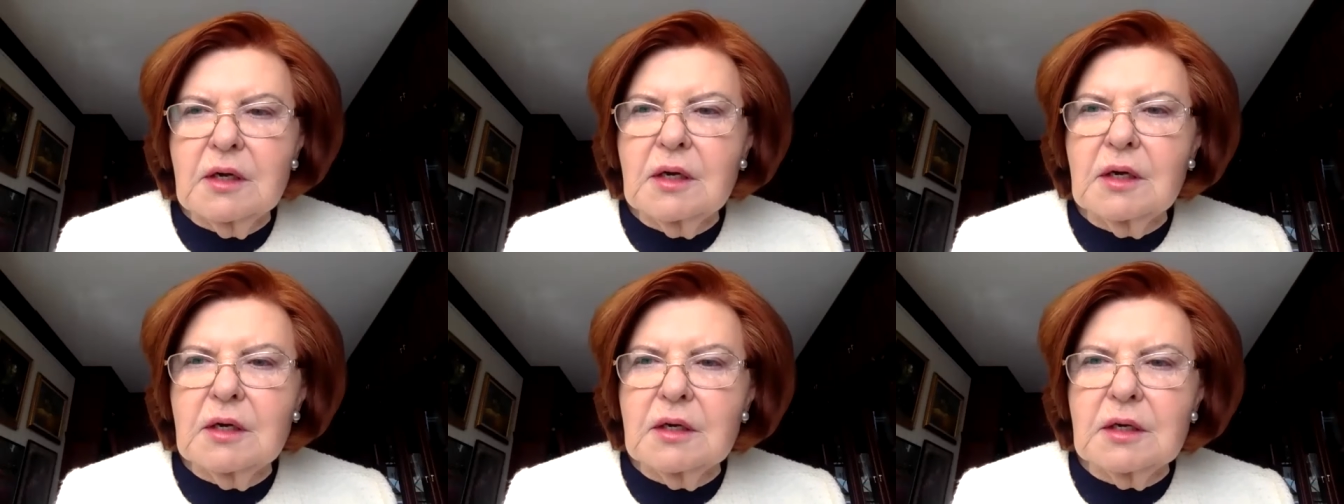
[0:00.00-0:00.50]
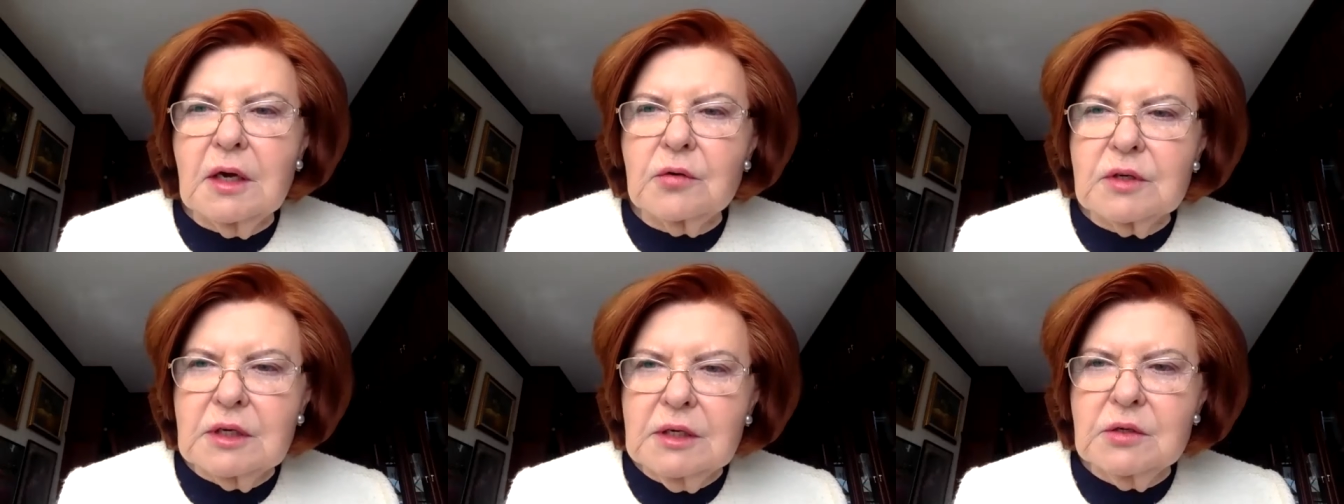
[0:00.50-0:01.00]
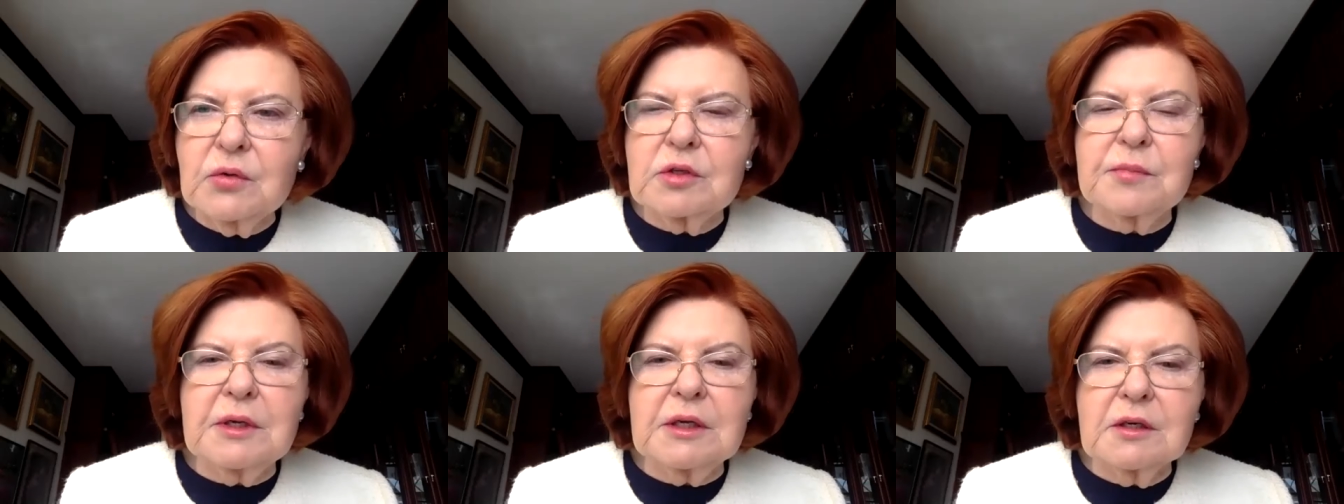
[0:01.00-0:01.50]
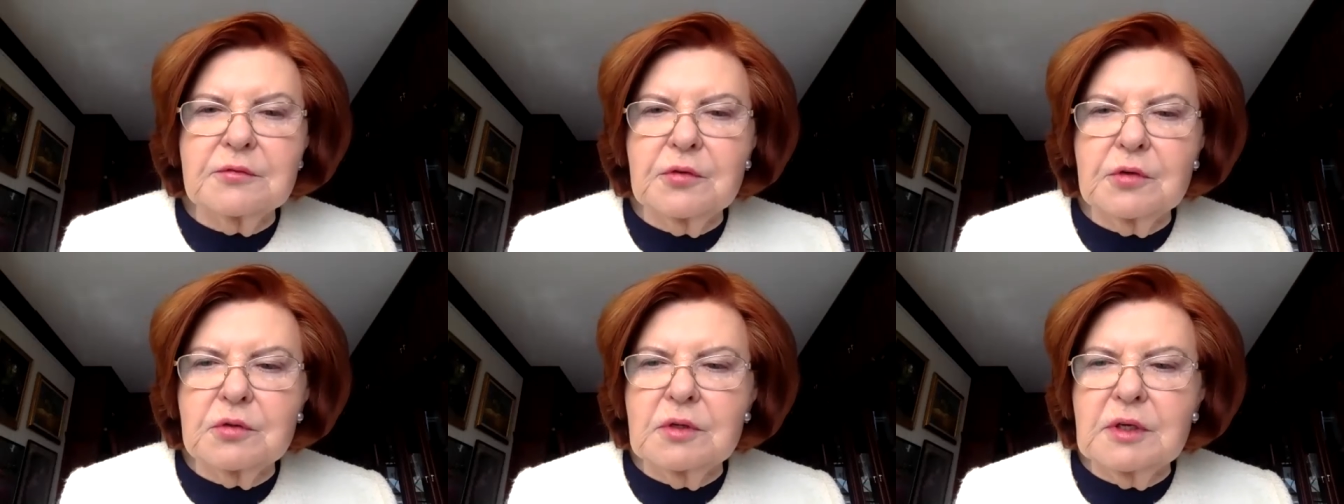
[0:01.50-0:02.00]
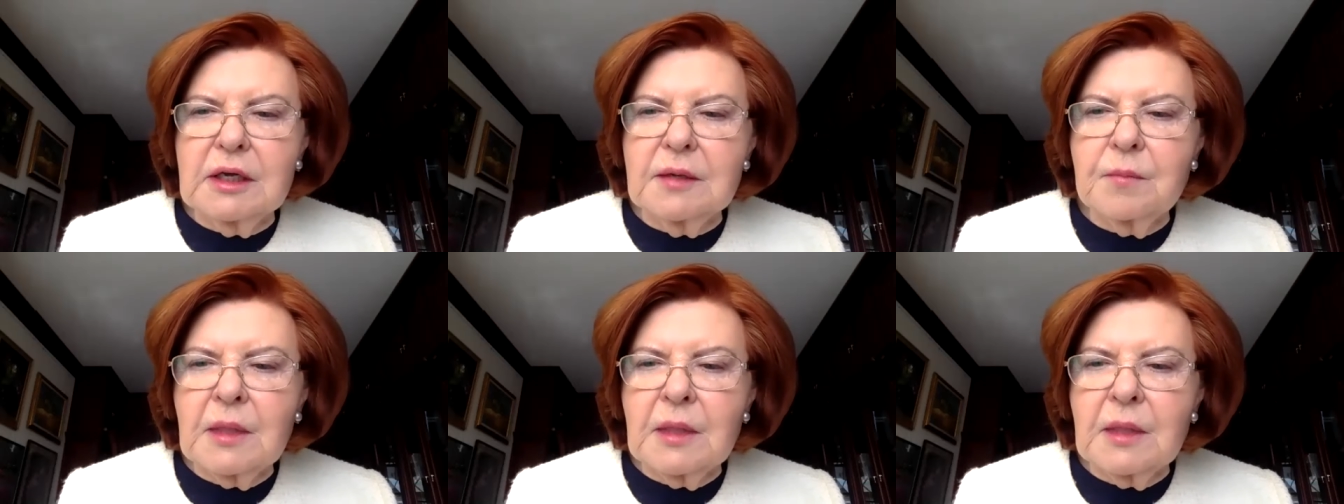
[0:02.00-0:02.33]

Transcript: our keynote speaker for today.